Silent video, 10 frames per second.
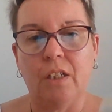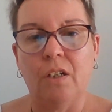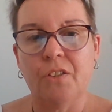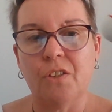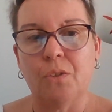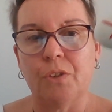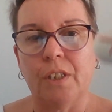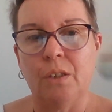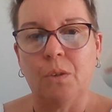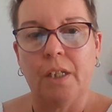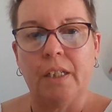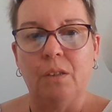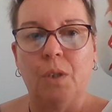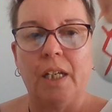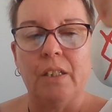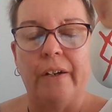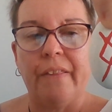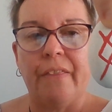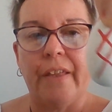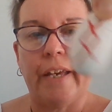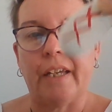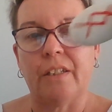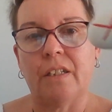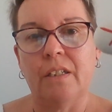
I saw it looking like that.